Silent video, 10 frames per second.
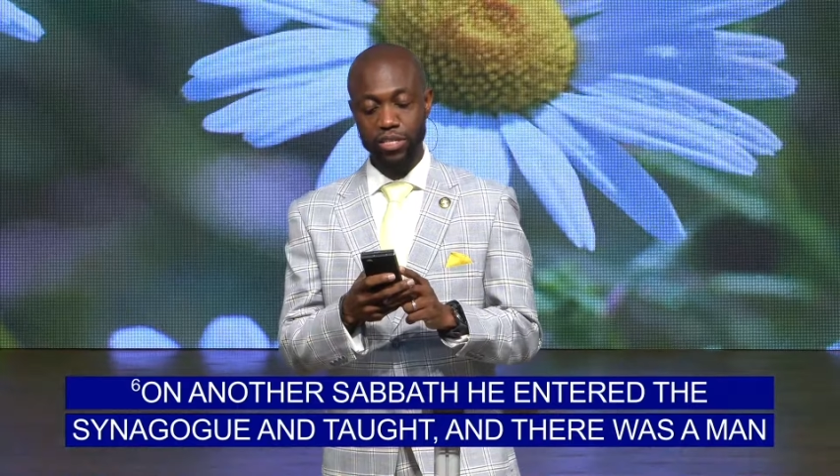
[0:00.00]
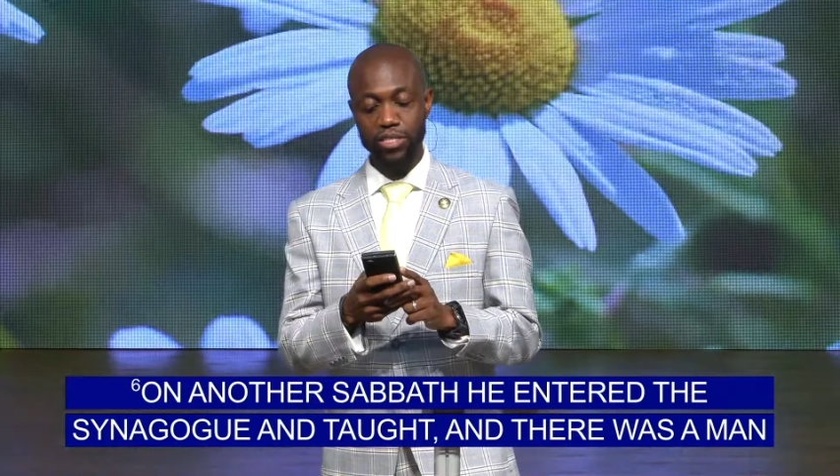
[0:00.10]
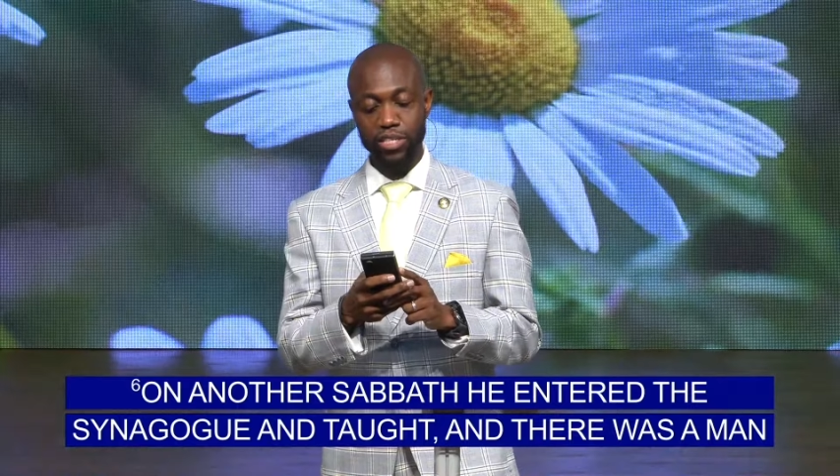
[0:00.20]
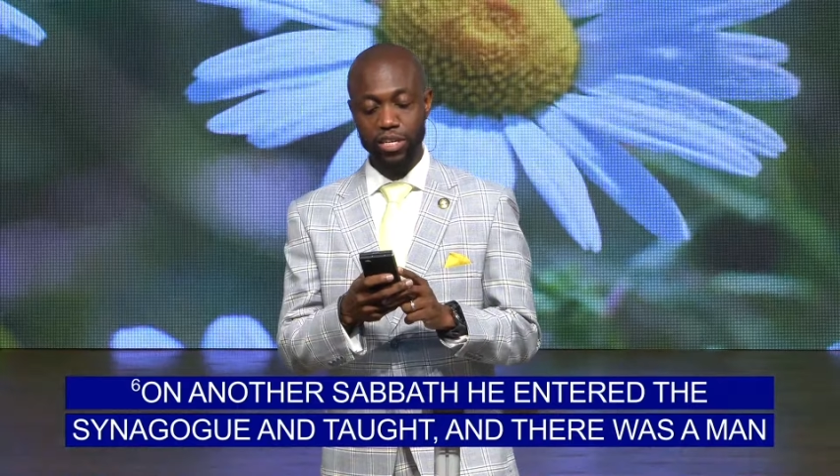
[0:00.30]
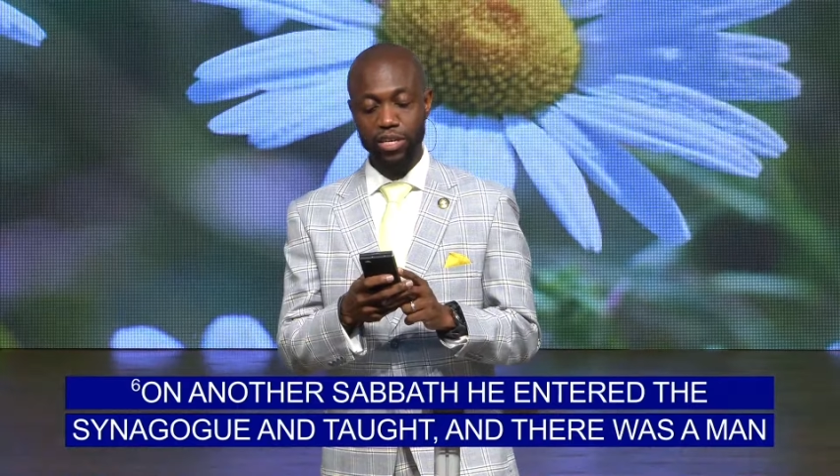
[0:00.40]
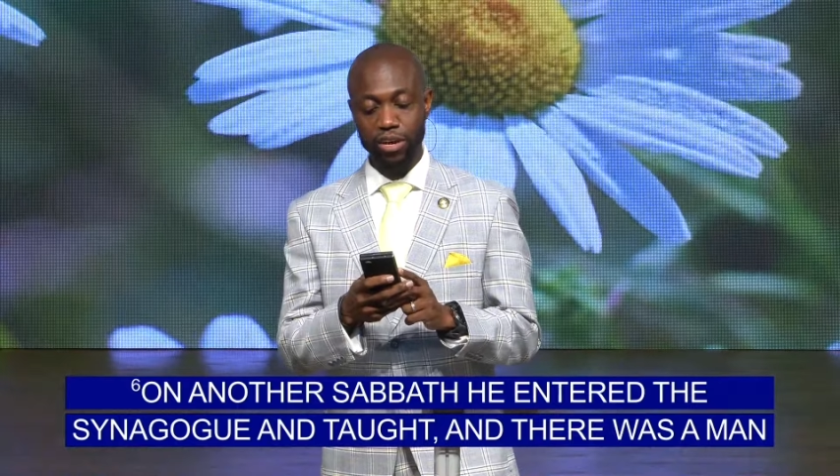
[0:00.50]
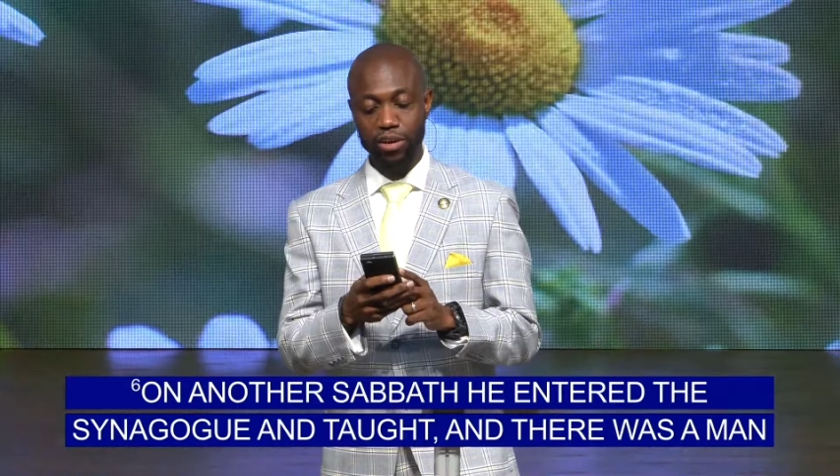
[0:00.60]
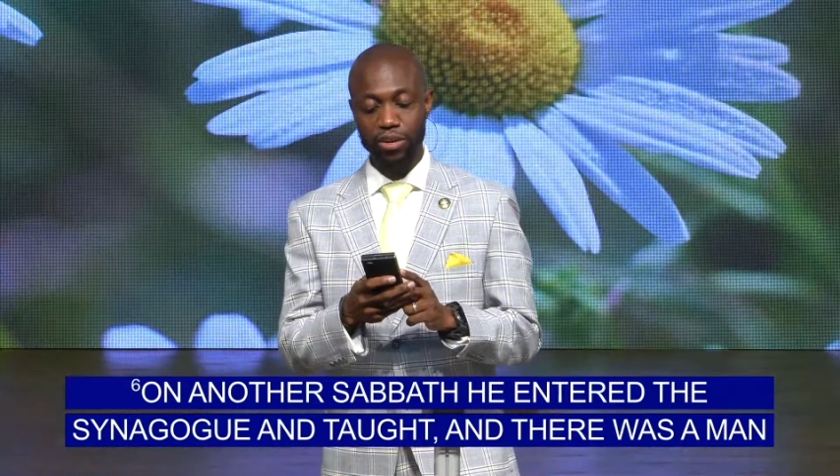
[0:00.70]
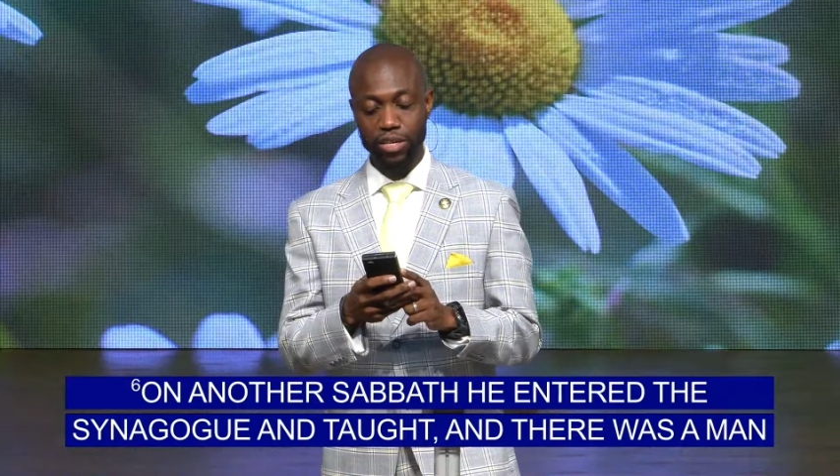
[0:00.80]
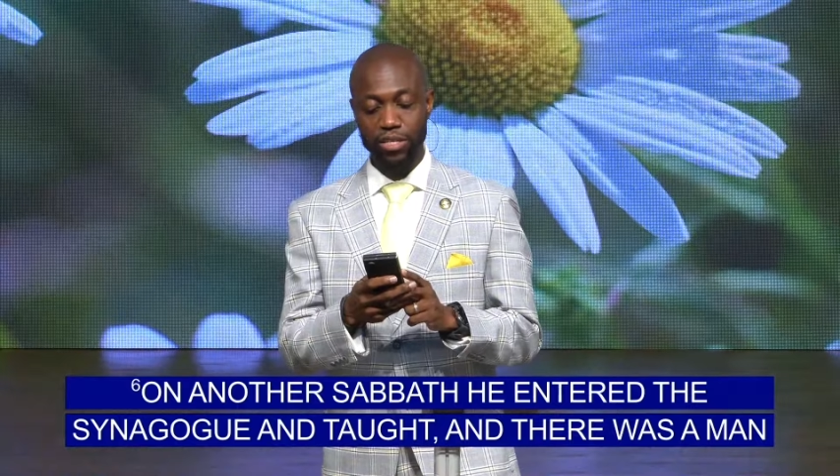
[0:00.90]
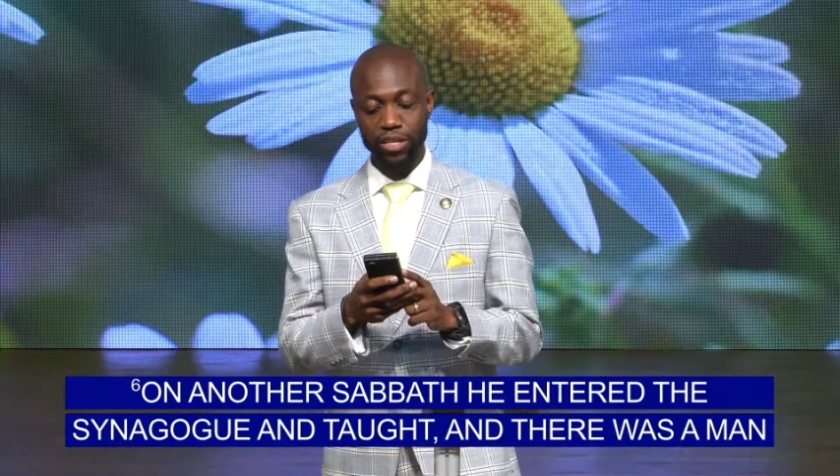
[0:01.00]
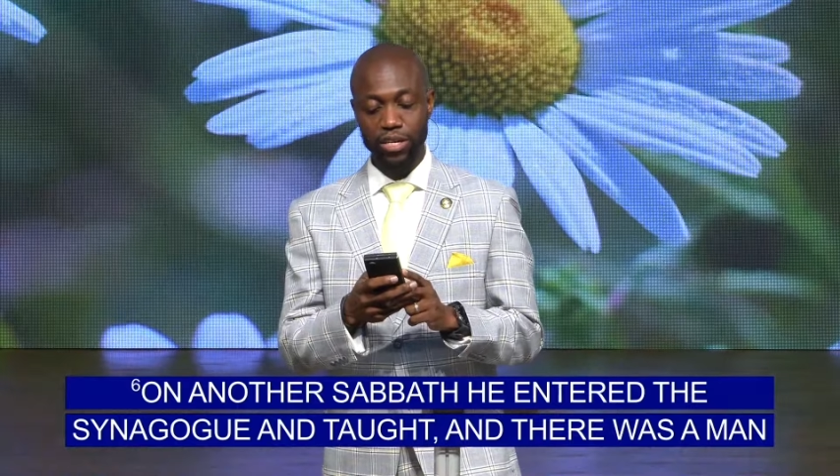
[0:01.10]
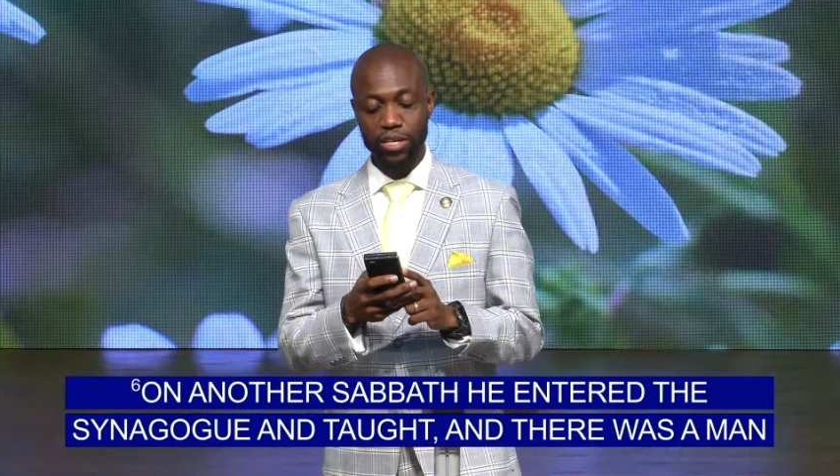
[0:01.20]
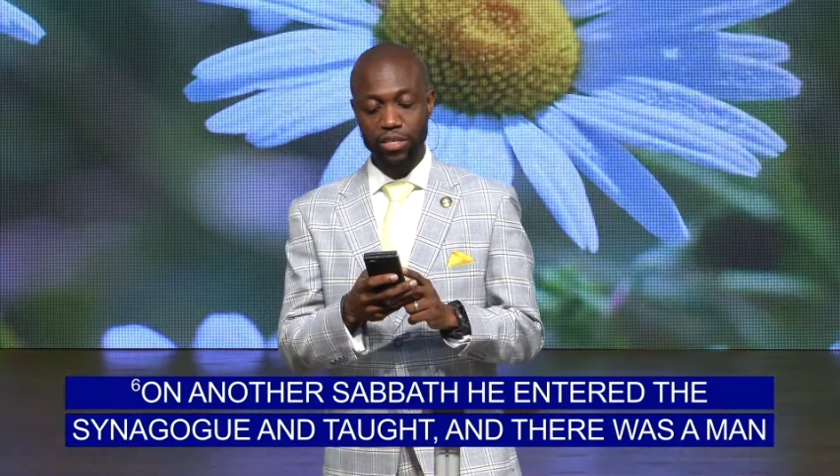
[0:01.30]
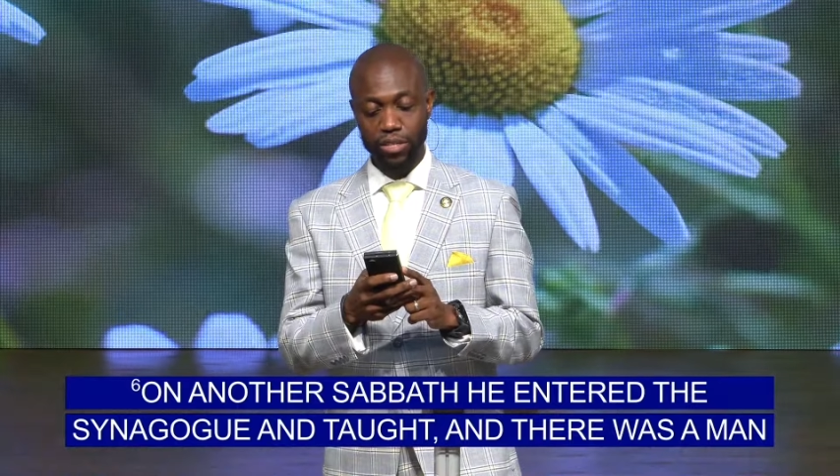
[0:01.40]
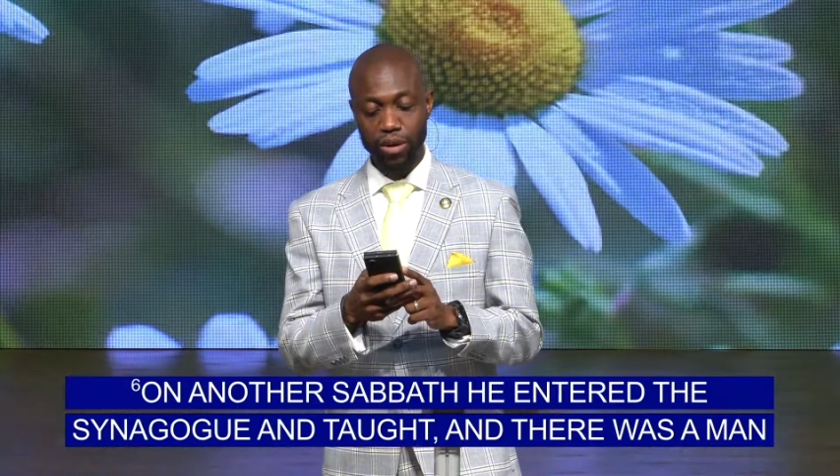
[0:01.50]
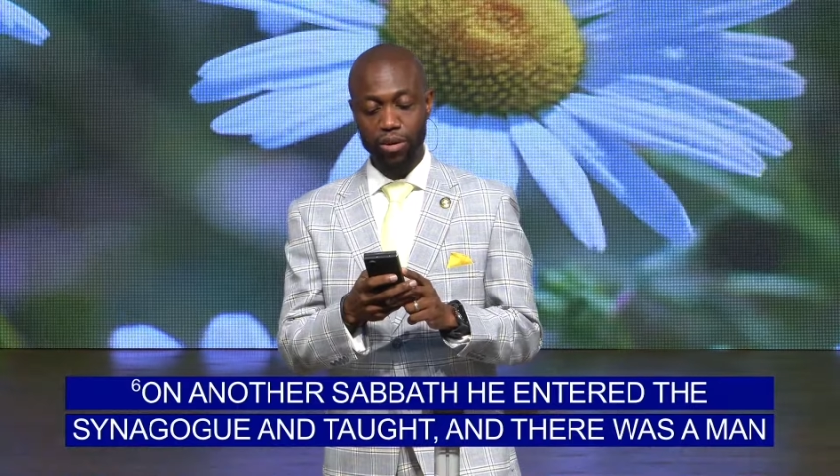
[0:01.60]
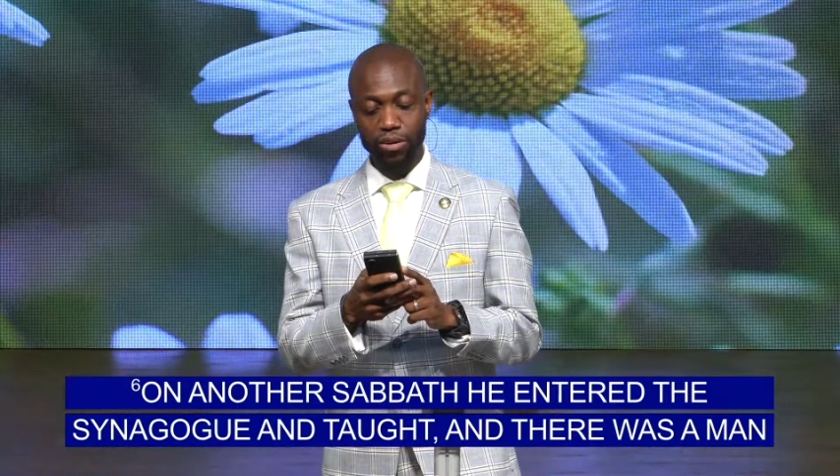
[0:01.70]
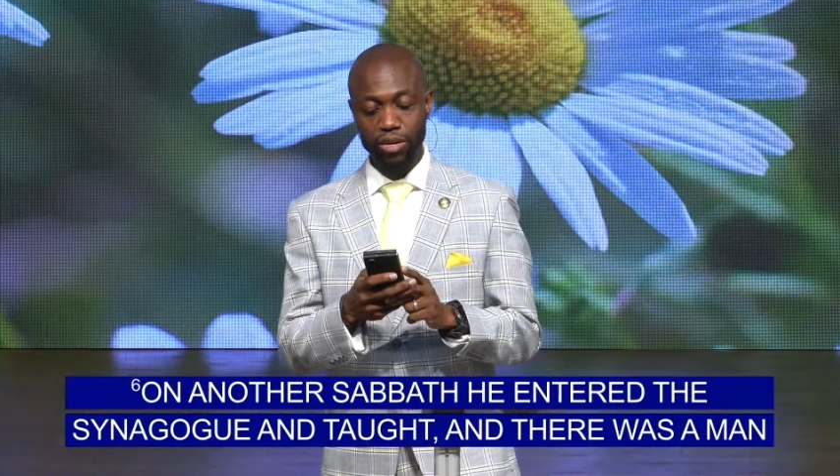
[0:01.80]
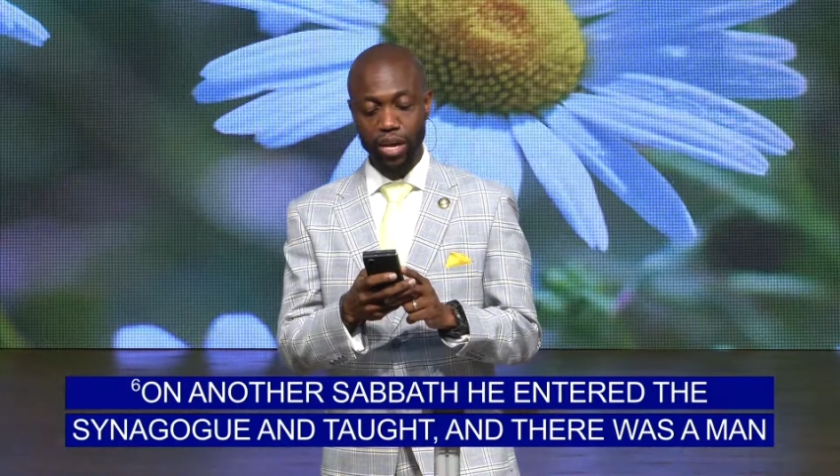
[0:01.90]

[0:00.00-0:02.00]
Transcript: synagogue and taught,